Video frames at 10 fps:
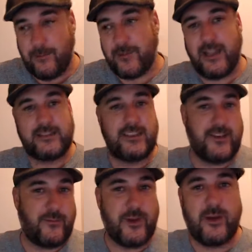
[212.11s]
Let's see
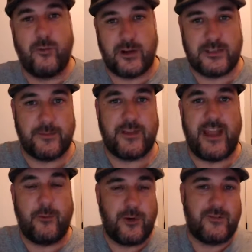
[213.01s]
if we can work something
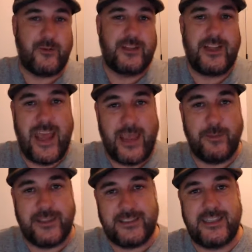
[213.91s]
out. What if we did A,
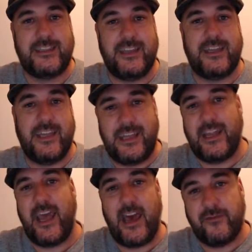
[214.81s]
B, C, D, and E,
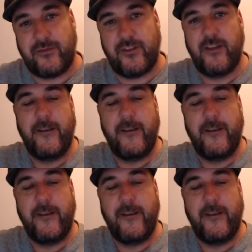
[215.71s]
and F?